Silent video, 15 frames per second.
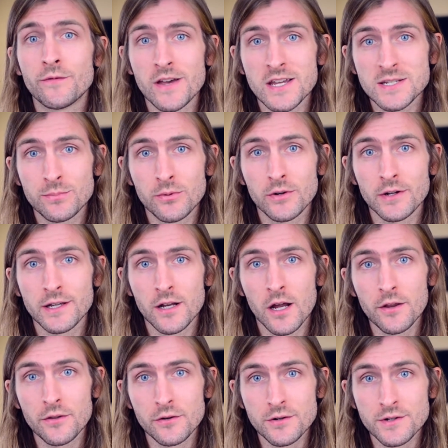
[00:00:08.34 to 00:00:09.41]
Facebook, and
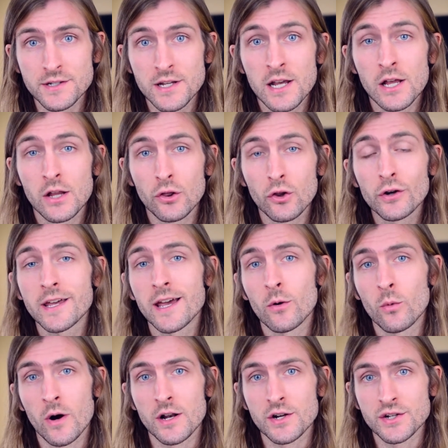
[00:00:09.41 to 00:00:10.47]
others look at
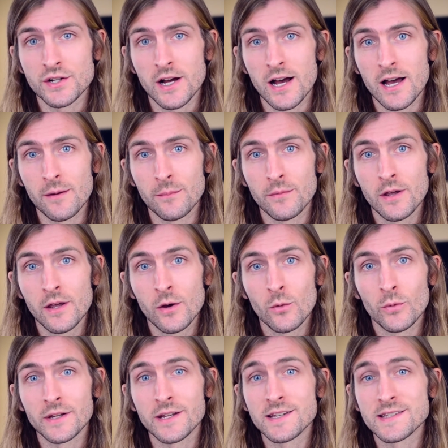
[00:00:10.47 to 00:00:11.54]
watch time
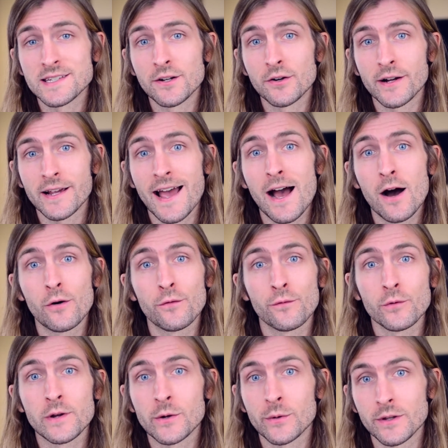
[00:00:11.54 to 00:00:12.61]
when considering how
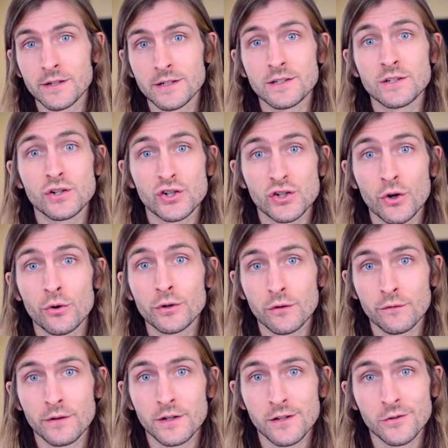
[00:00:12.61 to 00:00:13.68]
frequently to show
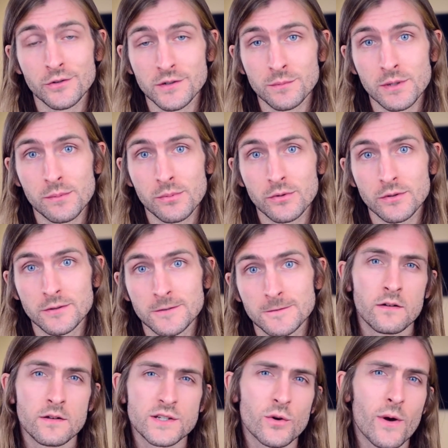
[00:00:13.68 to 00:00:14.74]
your video to
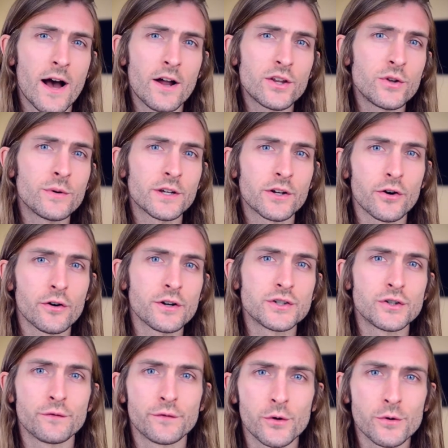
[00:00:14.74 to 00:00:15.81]
people. So how do you encourage
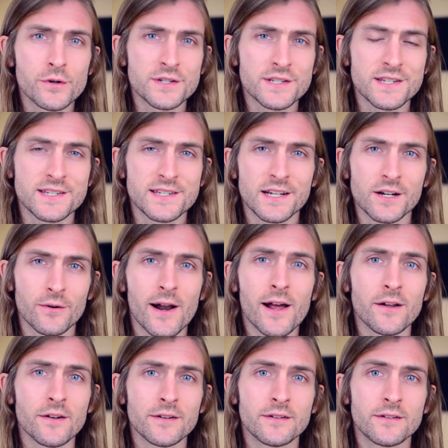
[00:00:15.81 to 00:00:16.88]
your viewers to stick
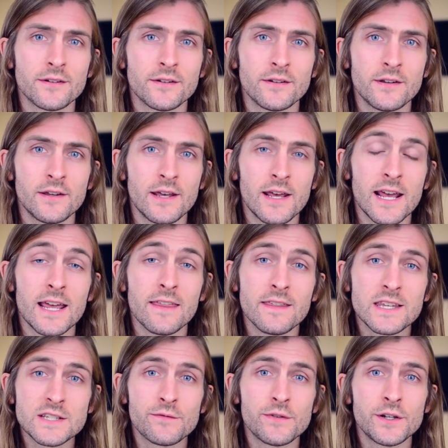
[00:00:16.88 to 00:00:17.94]
around? In
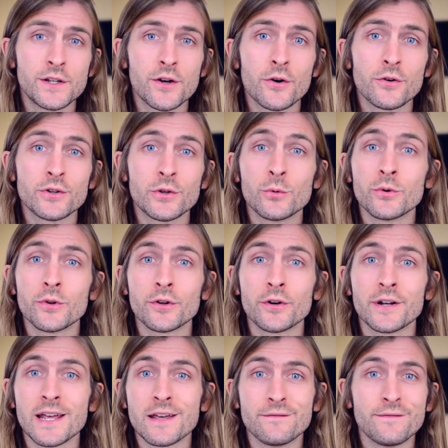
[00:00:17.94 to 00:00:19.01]
this video, you will
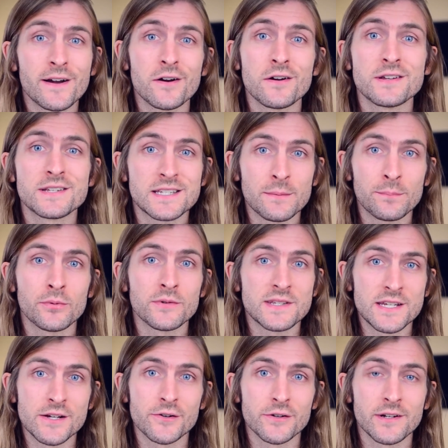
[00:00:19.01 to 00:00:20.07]
learn a very simple
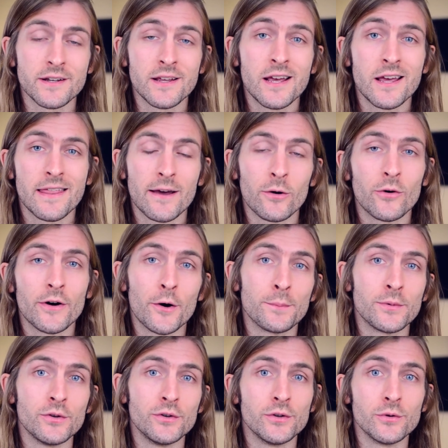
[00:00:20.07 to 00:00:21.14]
secret that will
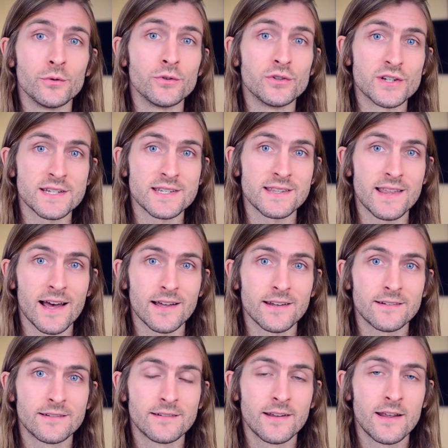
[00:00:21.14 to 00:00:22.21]
help you do just
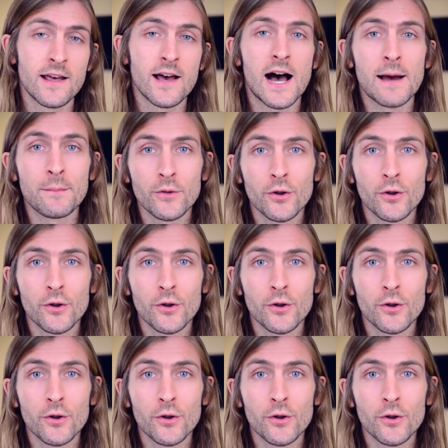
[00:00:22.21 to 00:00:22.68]
that. I'm